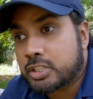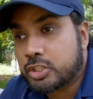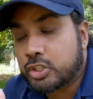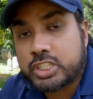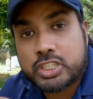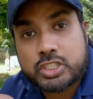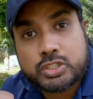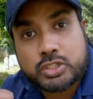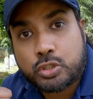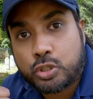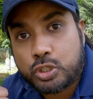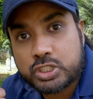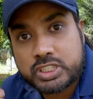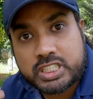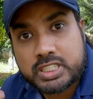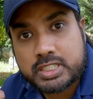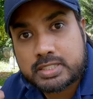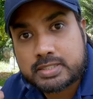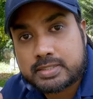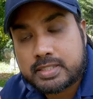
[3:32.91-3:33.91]
So the
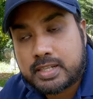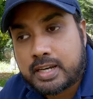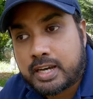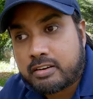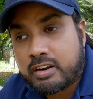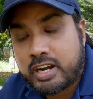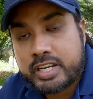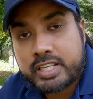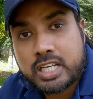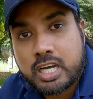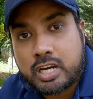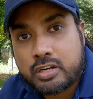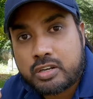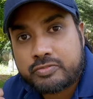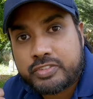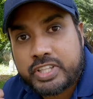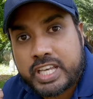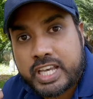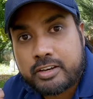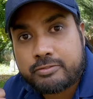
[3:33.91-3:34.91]
soldiers are running
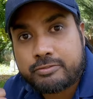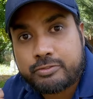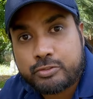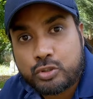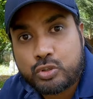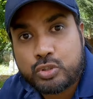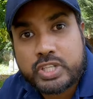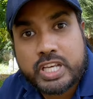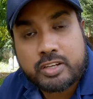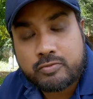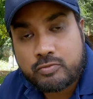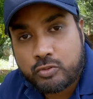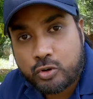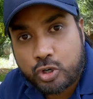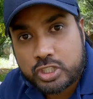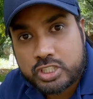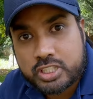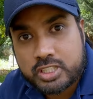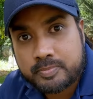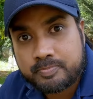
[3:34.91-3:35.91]
out of their food and
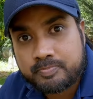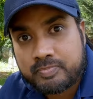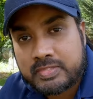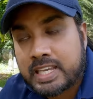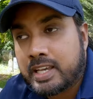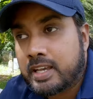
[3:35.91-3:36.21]
water.